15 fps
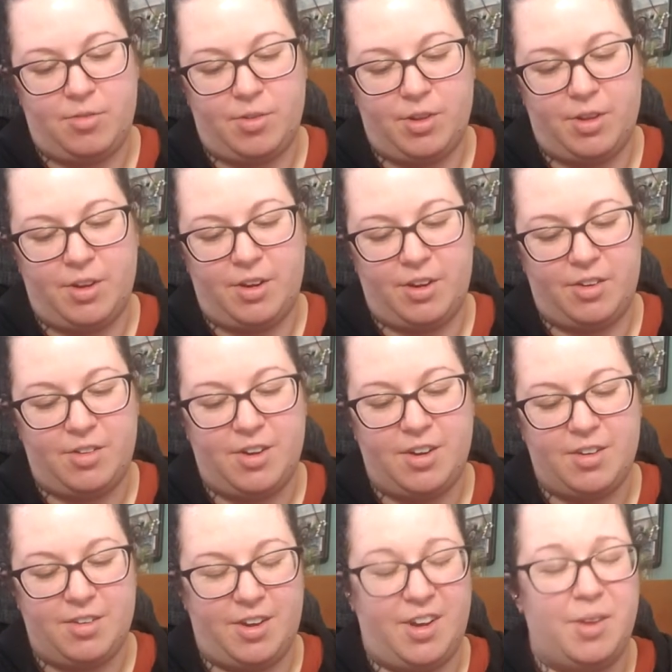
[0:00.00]
really not a
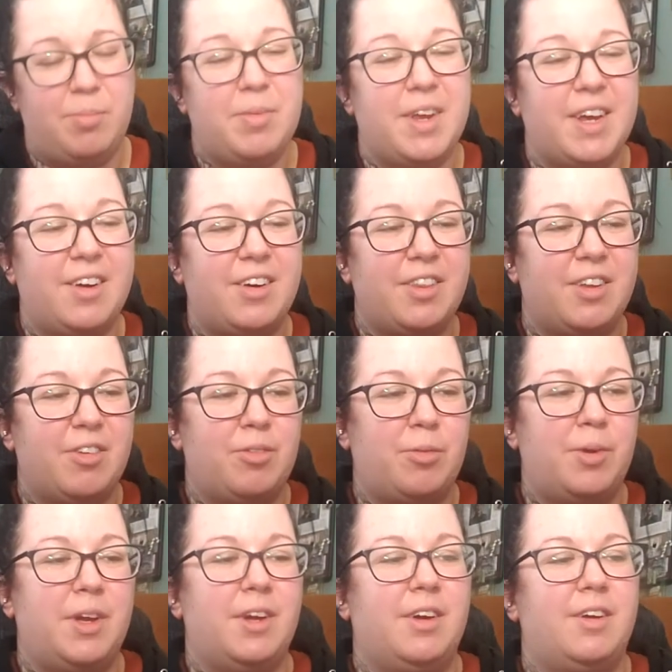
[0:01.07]
ton to update on this
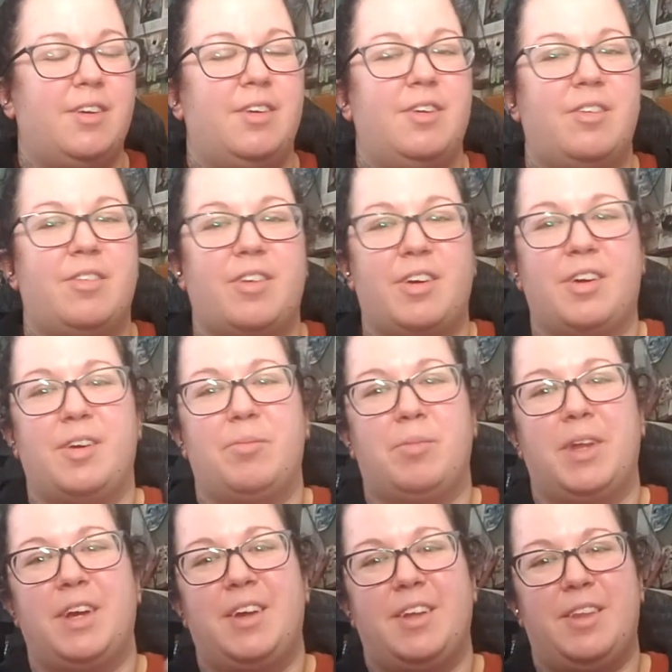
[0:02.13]
week. Sorry, I'm
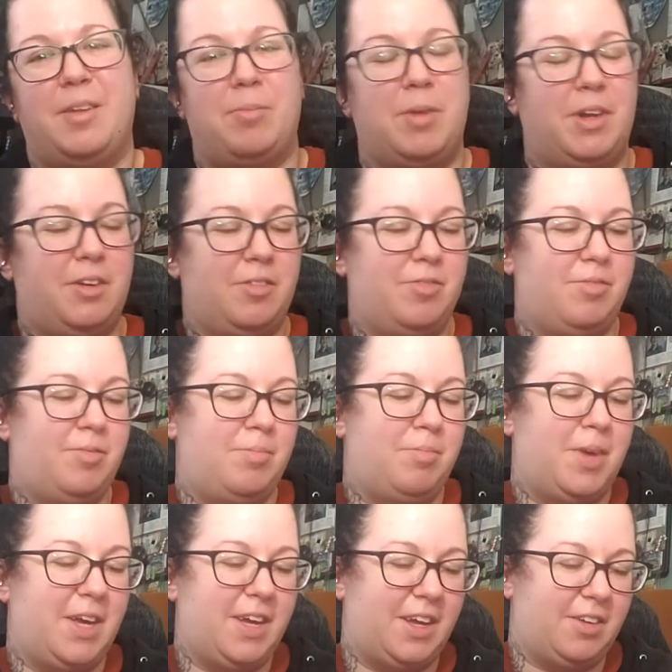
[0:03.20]
like in the middle of
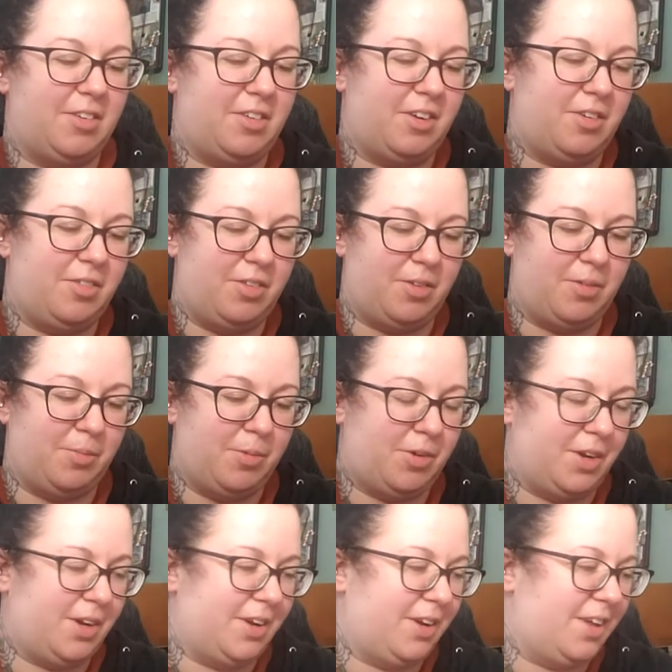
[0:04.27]
making stuff, so I'm
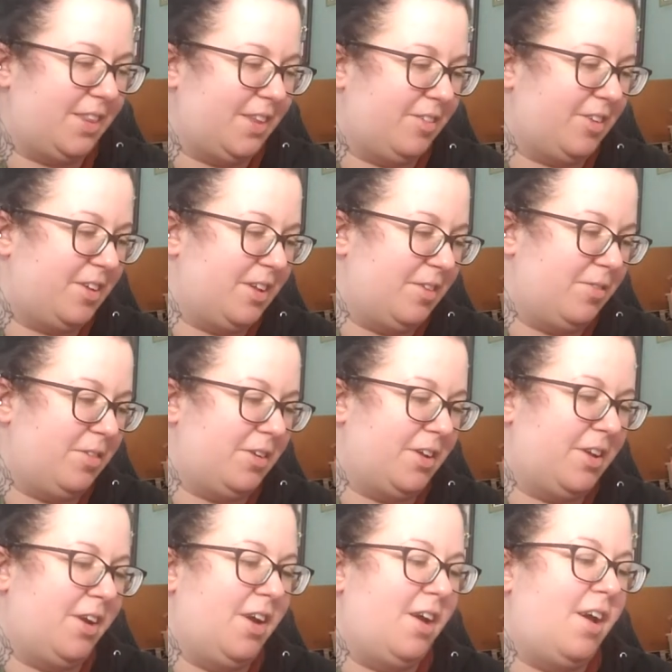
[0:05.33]
trying to get these gloves
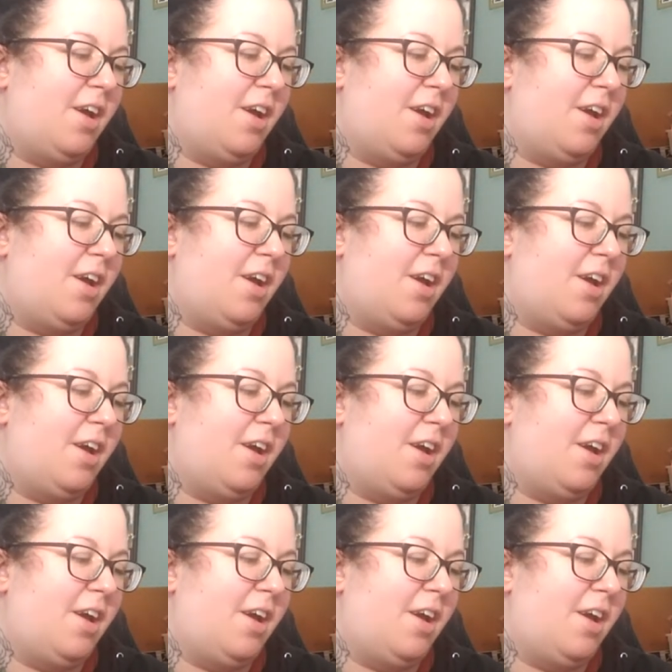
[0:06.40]
on.